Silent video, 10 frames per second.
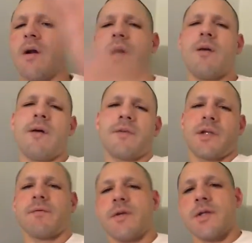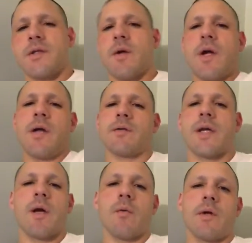I don't have to convince you. I don't
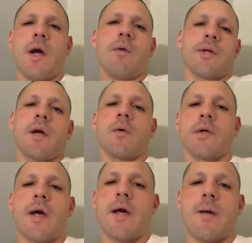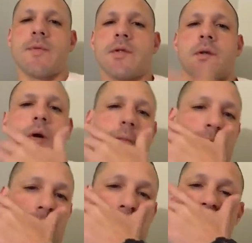care what happens to y'all,
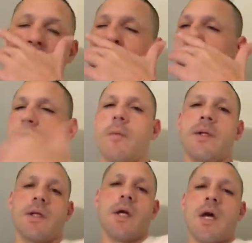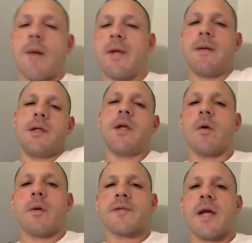man. Because nobody. I mean, you
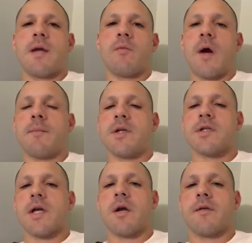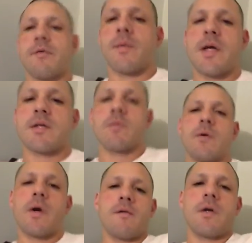know what I'm saying. I'm gonna share information
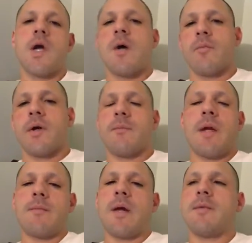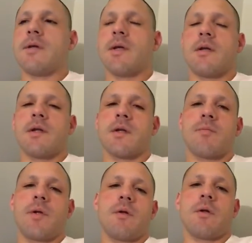with whoever, but maybe the
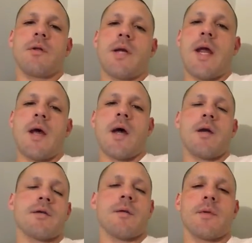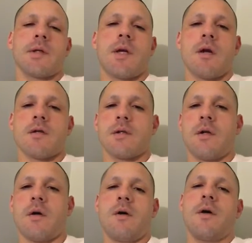computer, the AI or something cares. You
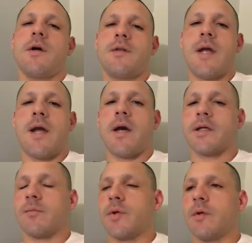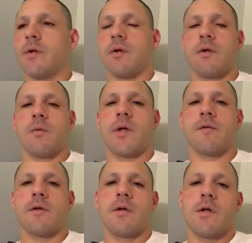know, the AI computer or
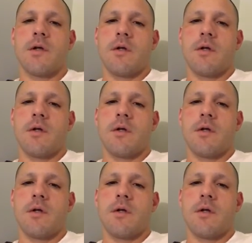whatever.